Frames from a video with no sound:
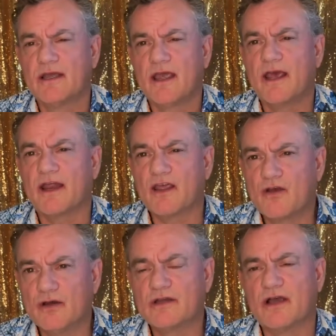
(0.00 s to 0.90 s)
and a
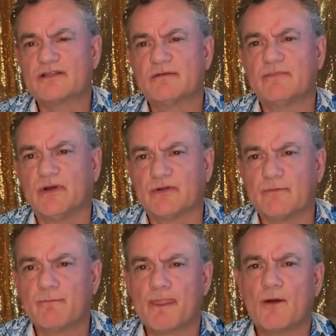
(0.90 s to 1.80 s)
good custom
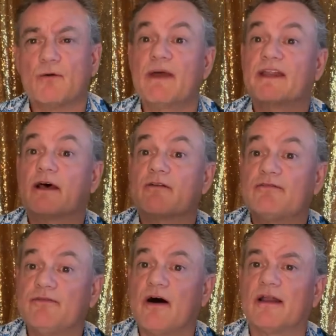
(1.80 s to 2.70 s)
builder will make that a
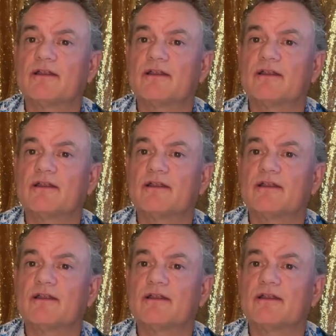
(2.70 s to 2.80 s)
fun,